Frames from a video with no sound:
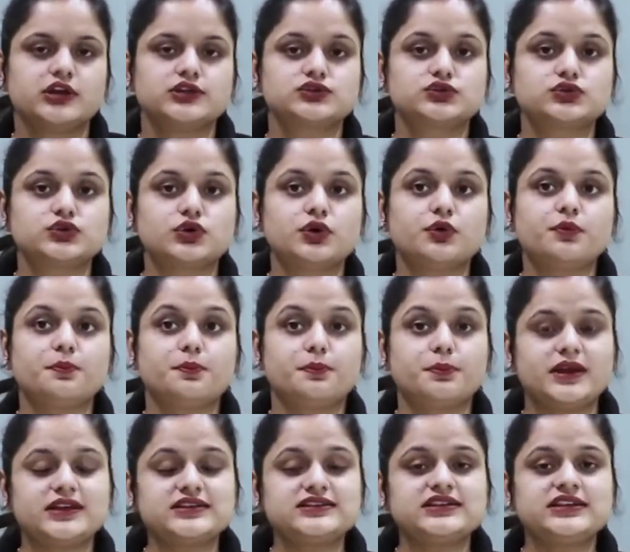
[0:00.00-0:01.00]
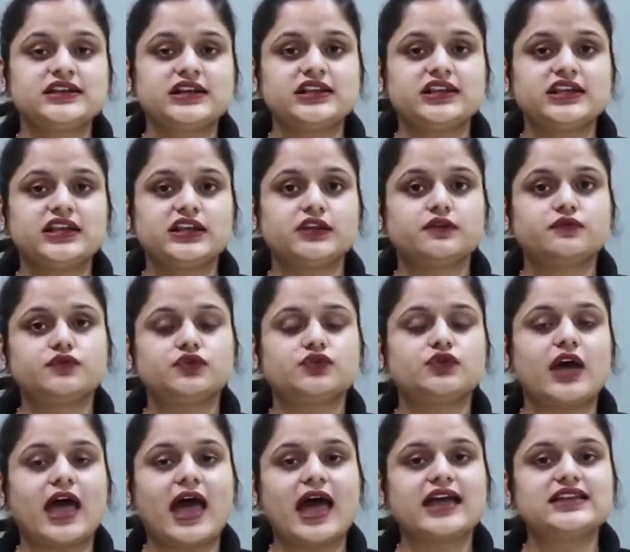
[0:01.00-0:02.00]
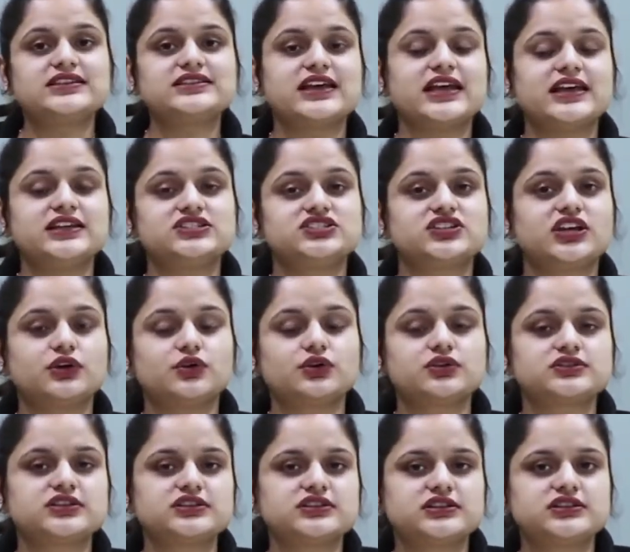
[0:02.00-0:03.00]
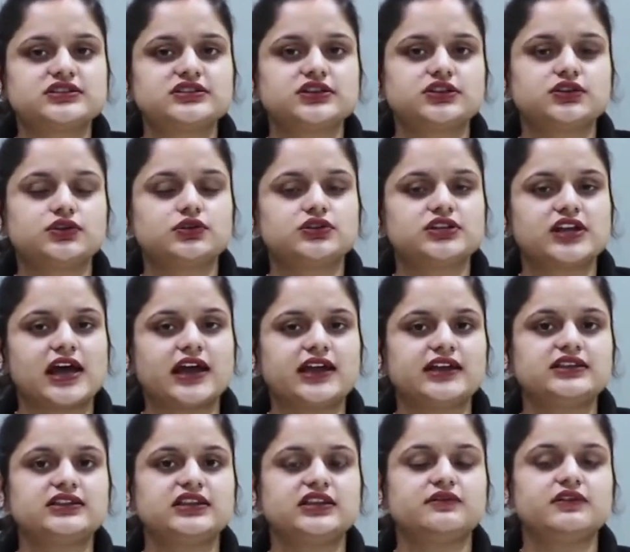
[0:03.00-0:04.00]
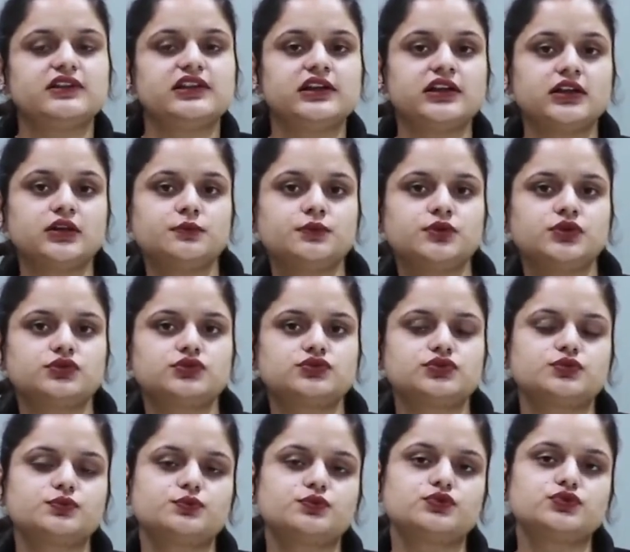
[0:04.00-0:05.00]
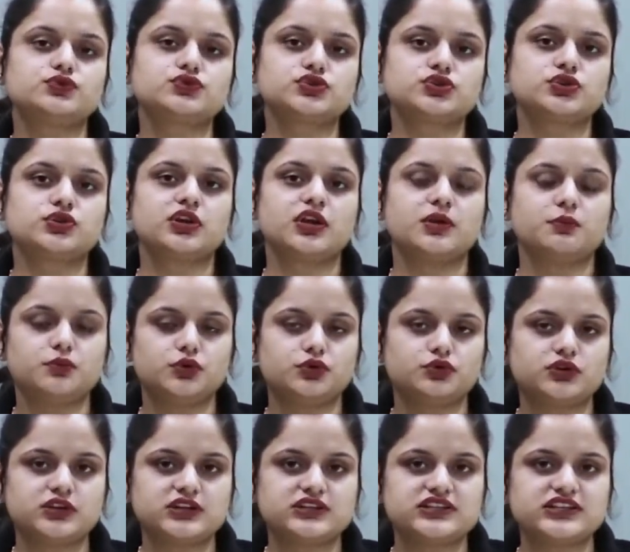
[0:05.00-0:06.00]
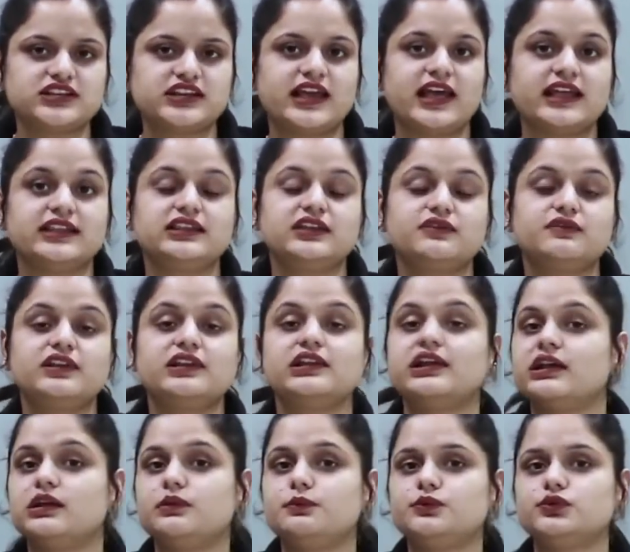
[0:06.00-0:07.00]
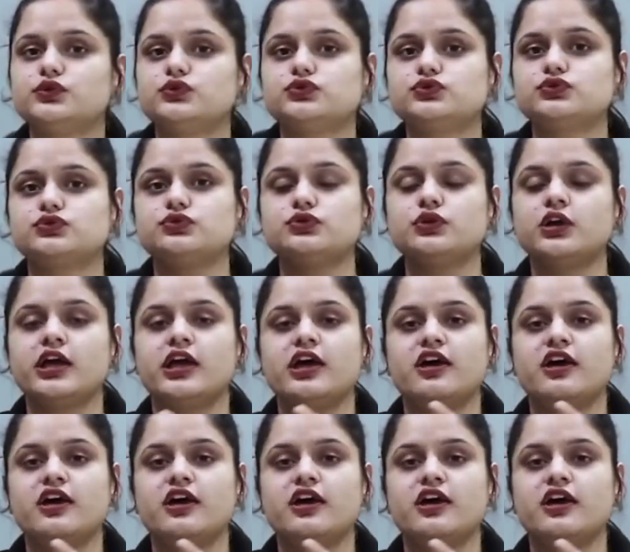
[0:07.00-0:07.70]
So basically, if you add antioxidants in your diet, they will help you to boost your immunity and they will help you to